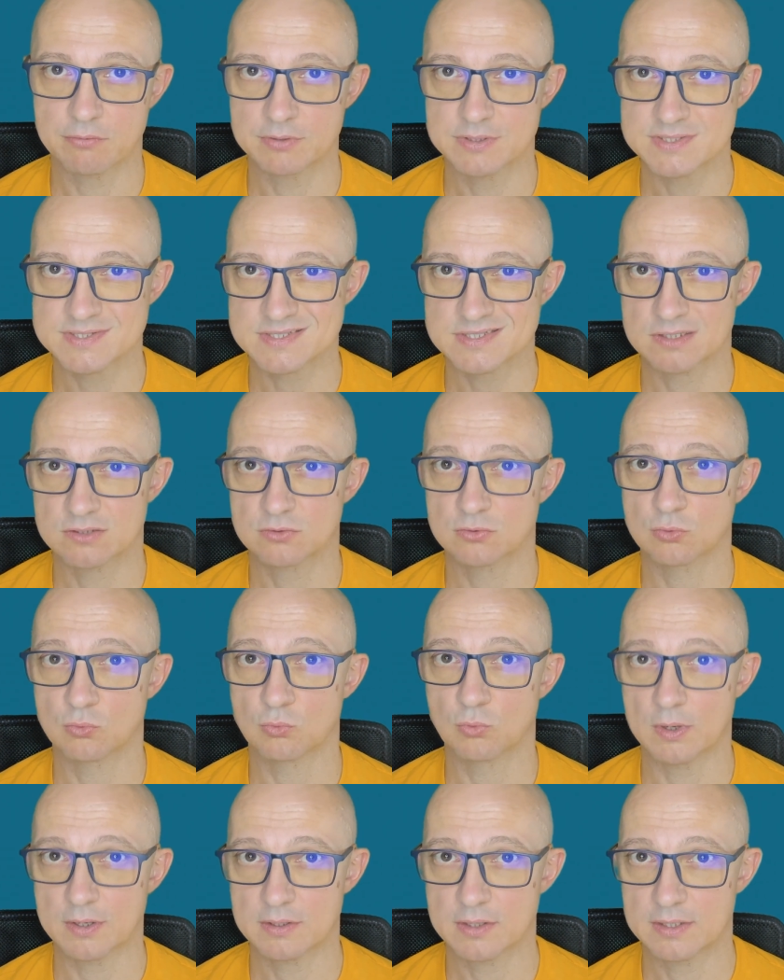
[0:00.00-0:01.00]
is set to
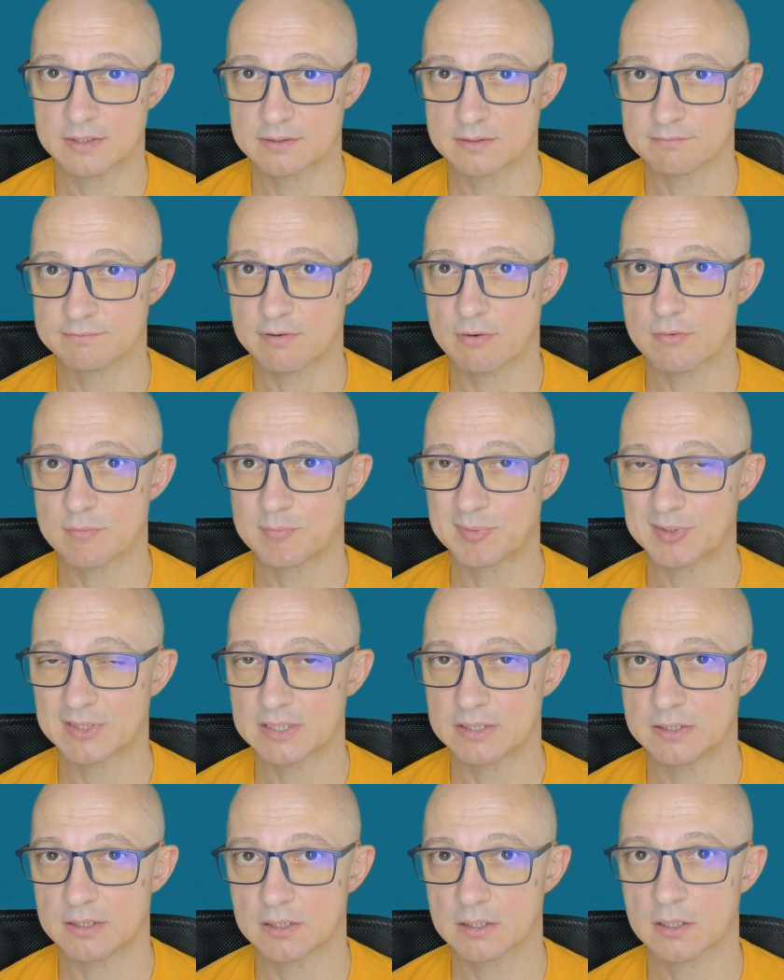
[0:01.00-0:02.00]
1 at the very
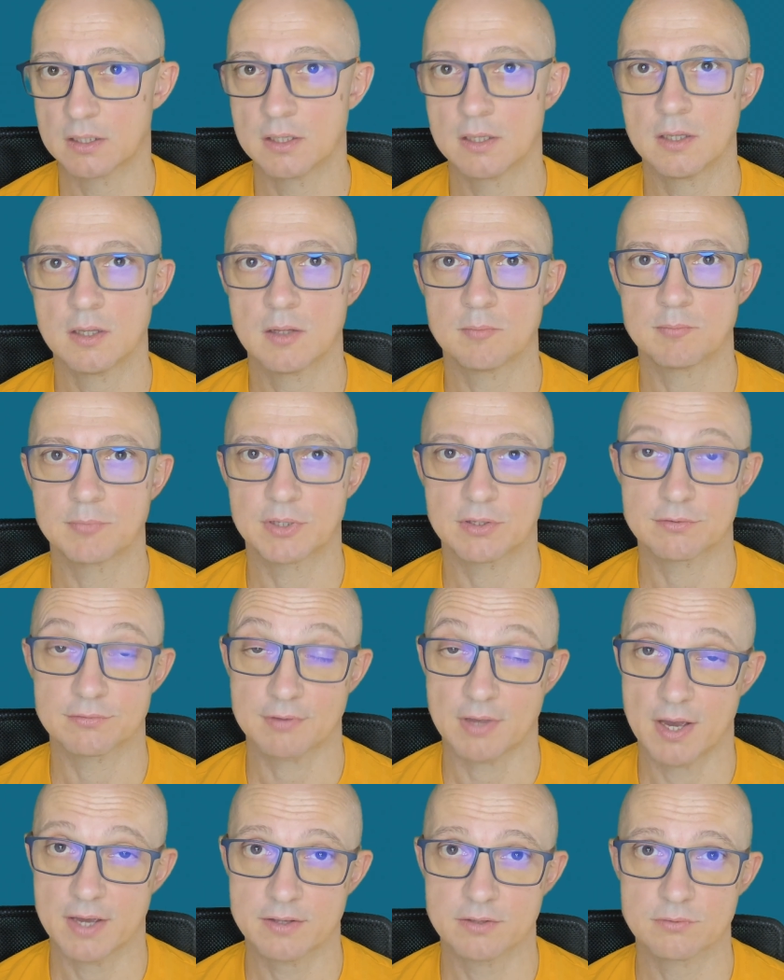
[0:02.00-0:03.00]
beginning, because
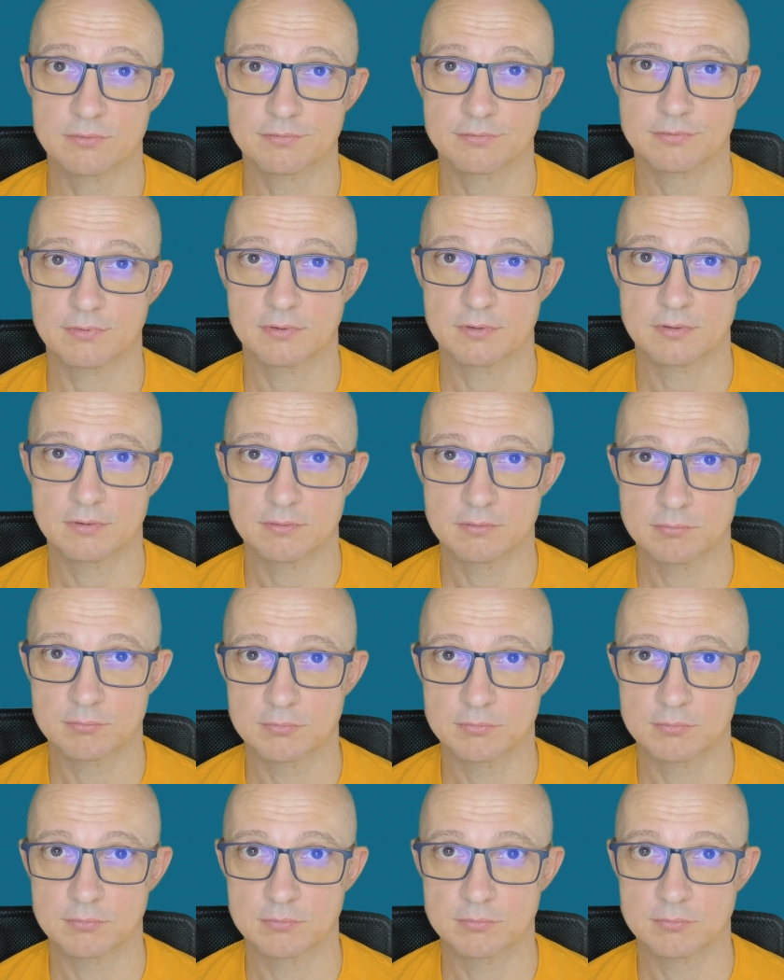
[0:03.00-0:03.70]
I used the